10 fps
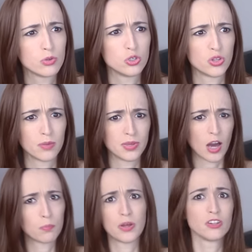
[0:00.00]
would you then be
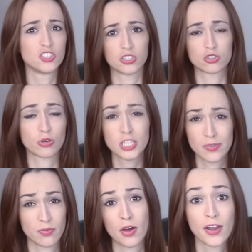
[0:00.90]
out pillaging the streets
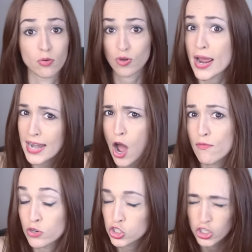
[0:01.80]
if you found out right
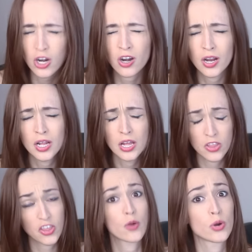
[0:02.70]
now for sure
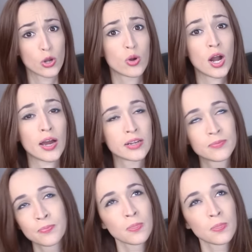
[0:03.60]
that there were no God?